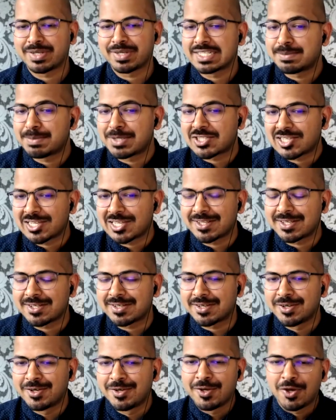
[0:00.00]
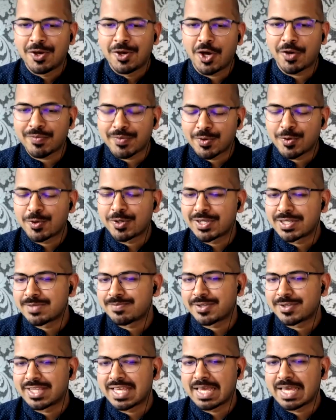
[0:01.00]
especially the offer holders
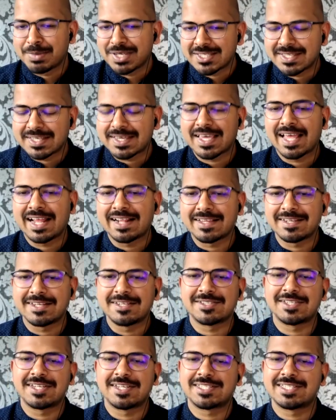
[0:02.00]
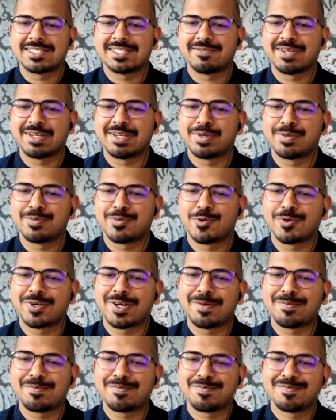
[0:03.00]
for the MSc Health and International Development
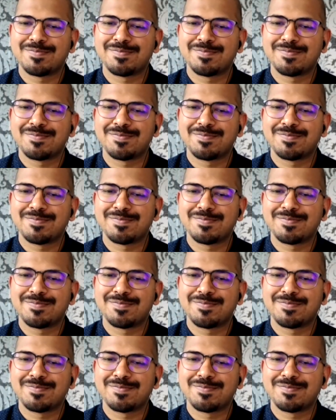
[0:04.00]
Program?